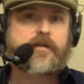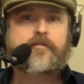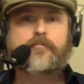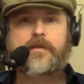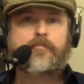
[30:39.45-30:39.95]

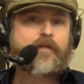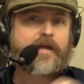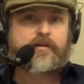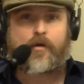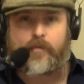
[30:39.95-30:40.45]
Other people
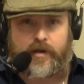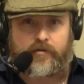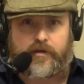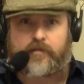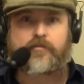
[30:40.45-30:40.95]
had no
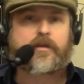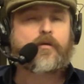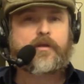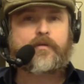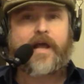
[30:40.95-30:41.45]
increase.
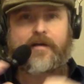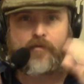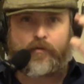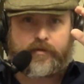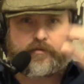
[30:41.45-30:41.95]
You would have
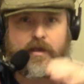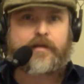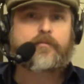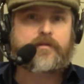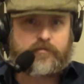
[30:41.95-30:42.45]
all these,
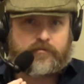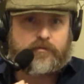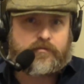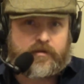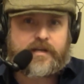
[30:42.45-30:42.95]
and it would
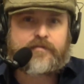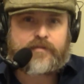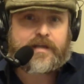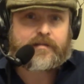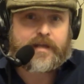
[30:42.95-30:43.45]

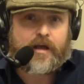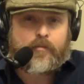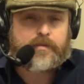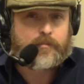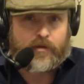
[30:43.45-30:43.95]
significantly
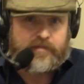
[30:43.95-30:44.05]
help people.